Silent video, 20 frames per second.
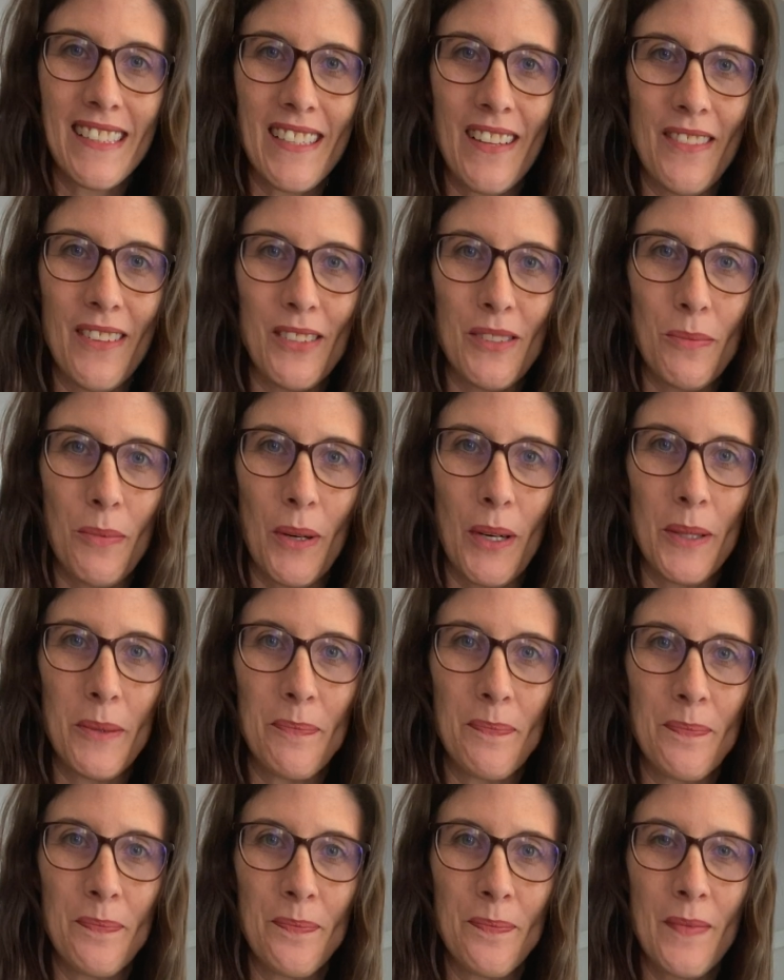in this word.
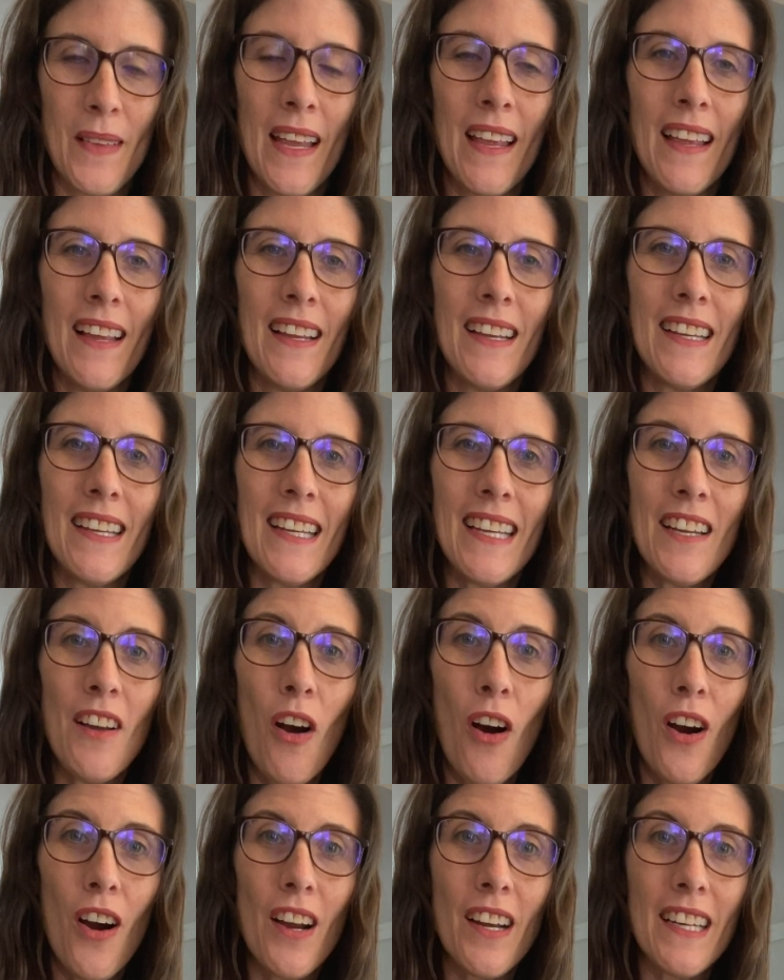
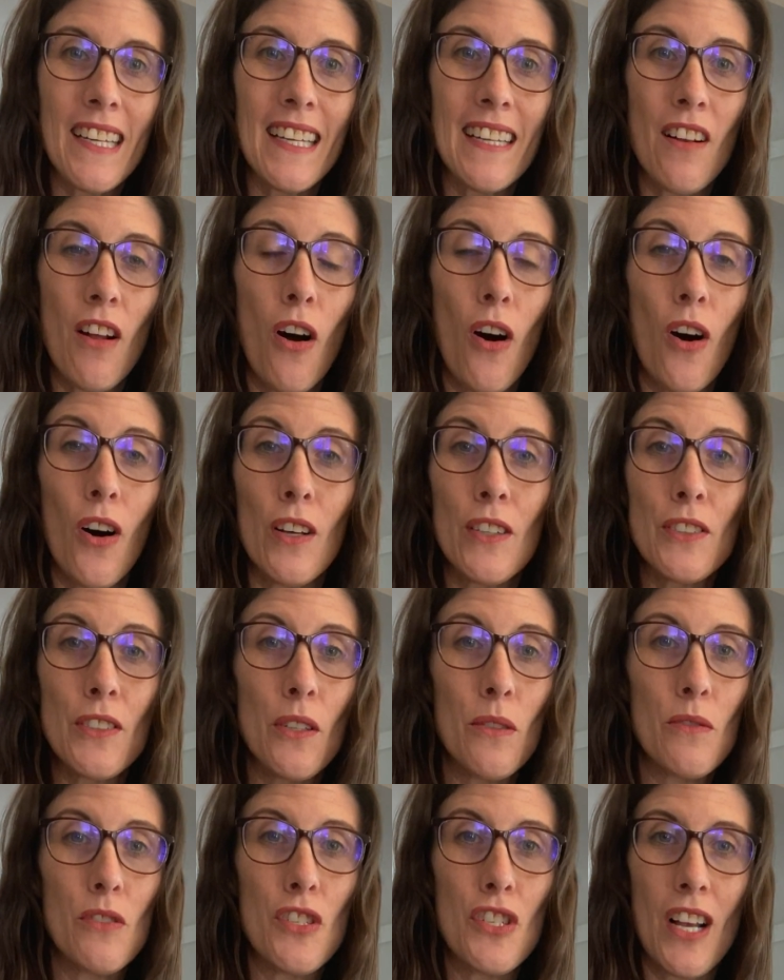ER can
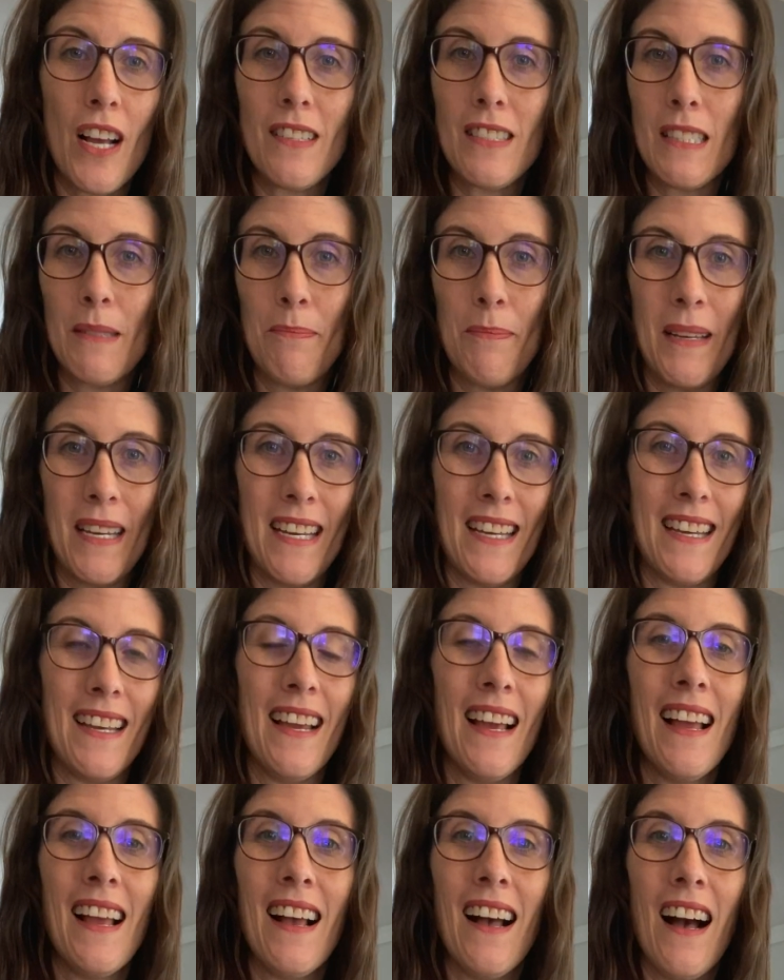also just be